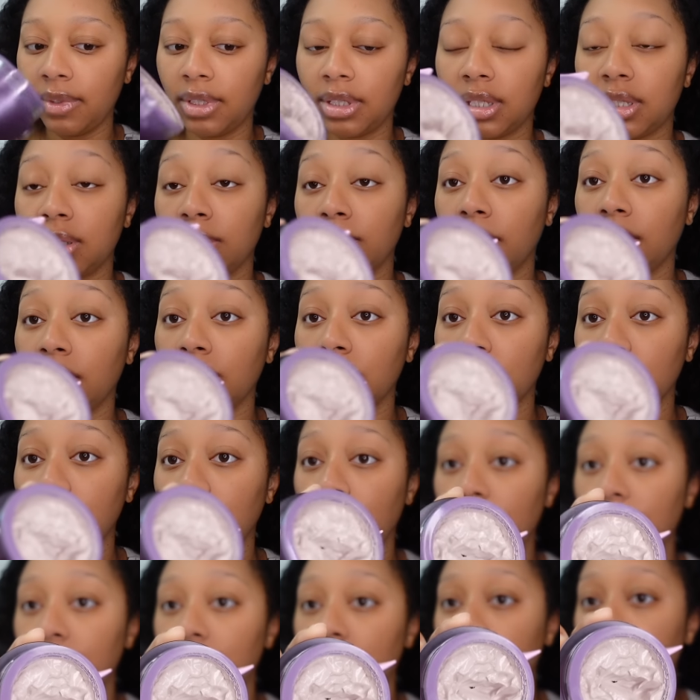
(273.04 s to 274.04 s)
Smells
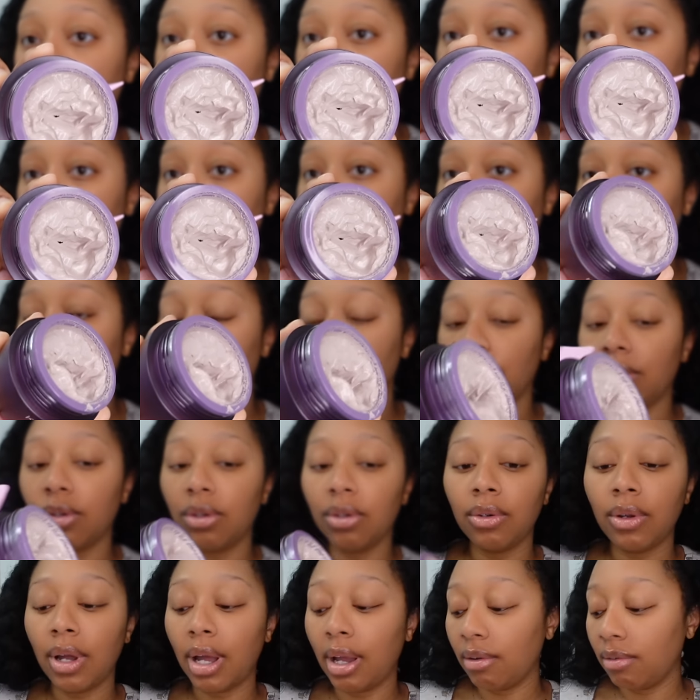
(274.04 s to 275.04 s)
nice and
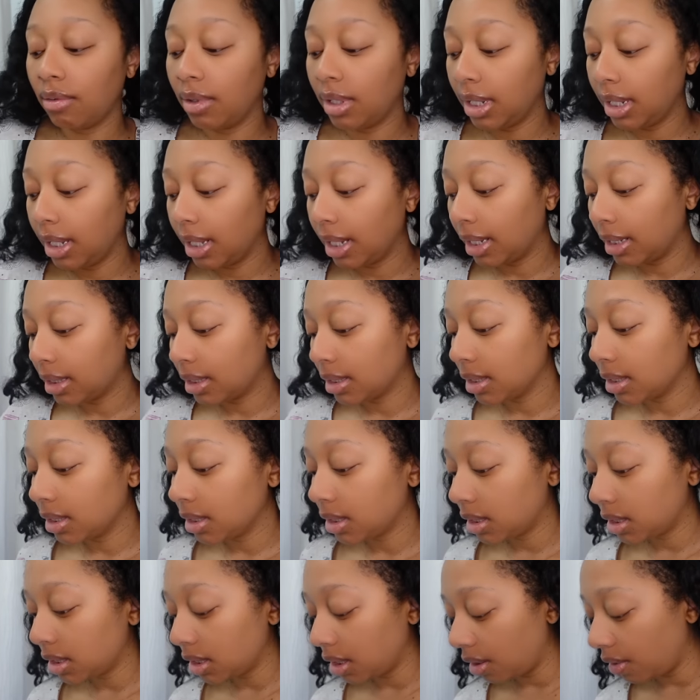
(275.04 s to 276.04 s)
subtle. I really like this
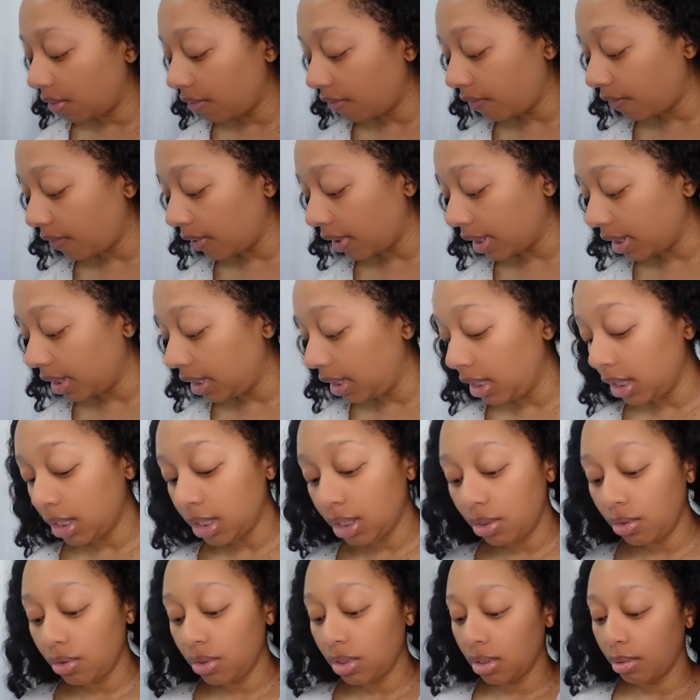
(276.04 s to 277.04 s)
stuff. I need
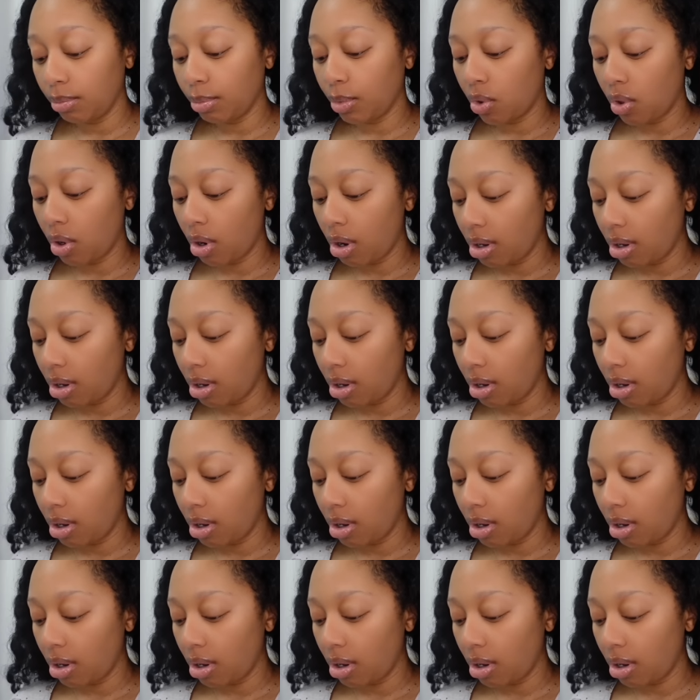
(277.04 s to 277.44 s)
to use it more